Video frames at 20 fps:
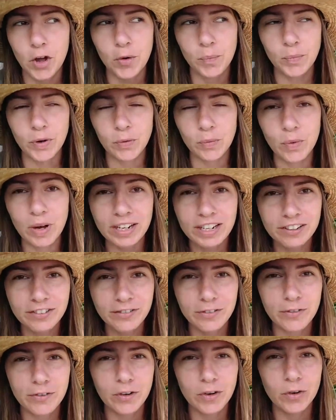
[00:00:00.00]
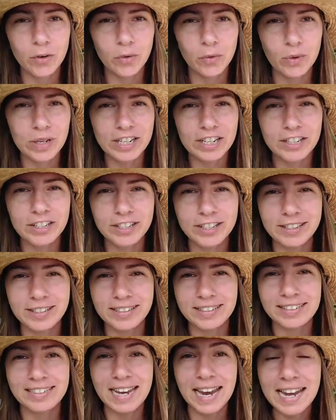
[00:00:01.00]
But what if we
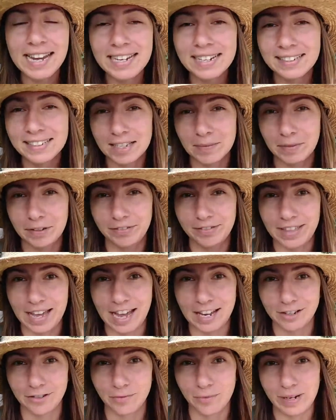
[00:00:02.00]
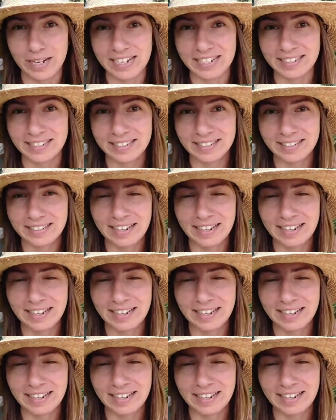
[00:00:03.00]
could take some of that waste,